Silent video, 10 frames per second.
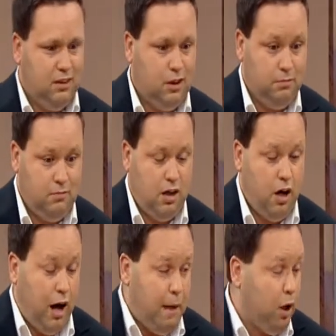you
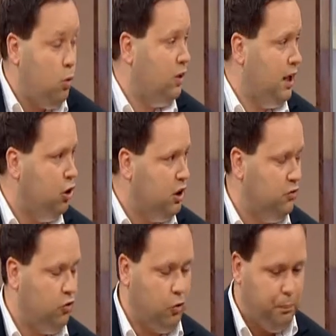know, am I
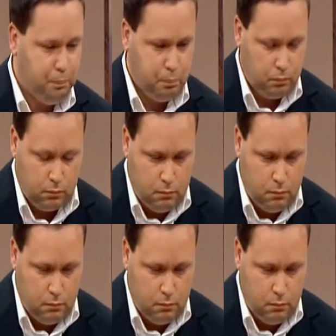what they're looking for?